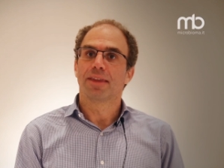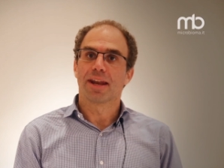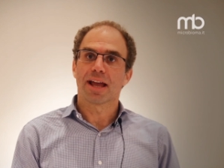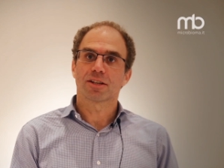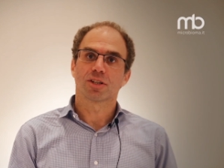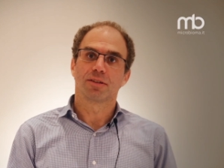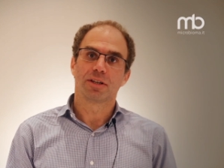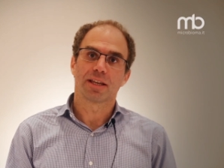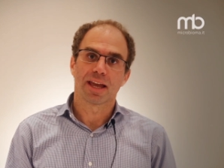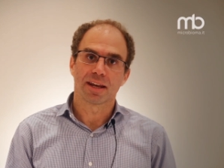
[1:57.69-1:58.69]
that actually
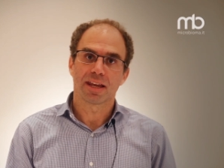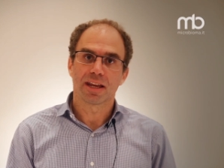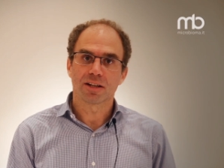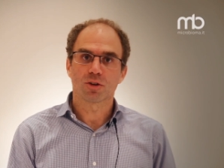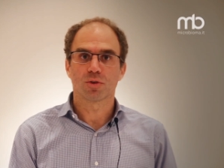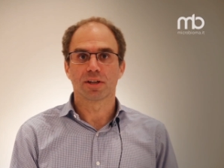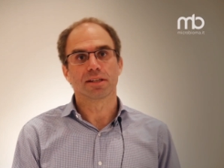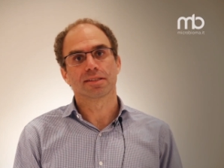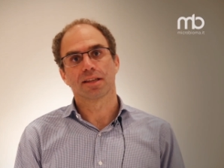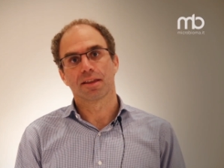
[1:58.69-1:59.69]
we can
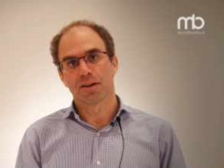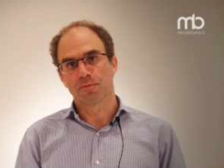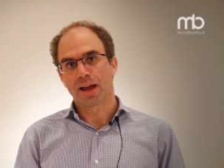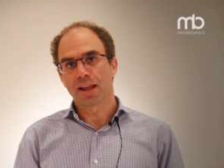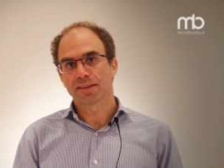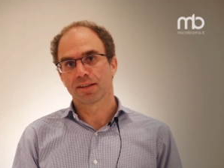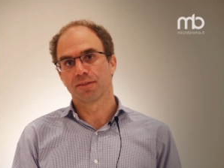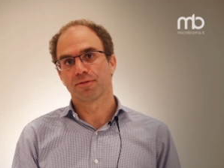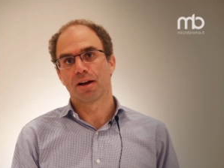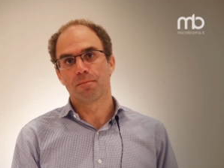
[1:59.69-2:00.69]
increase the
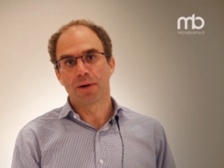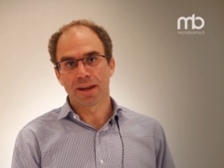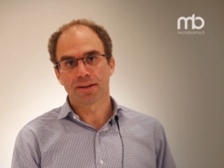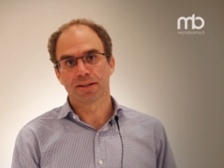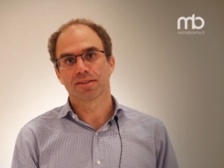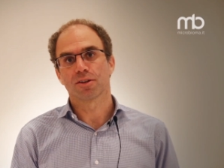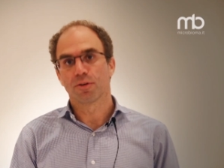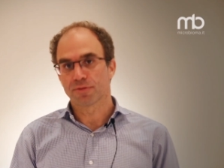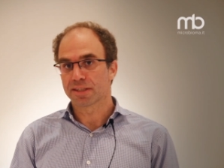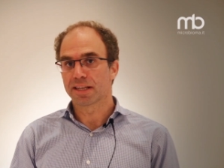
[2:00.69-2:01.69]
relative abundance
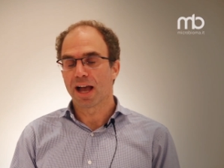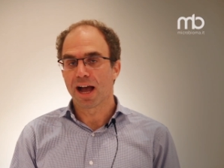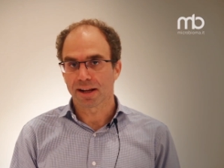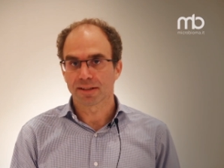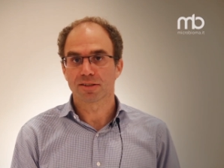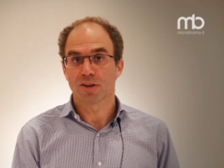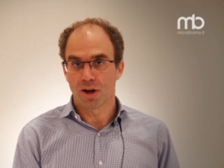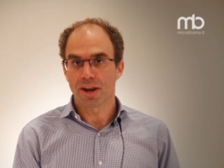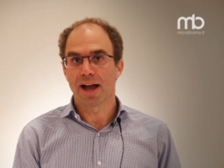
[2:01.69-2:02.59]
of C. acnes on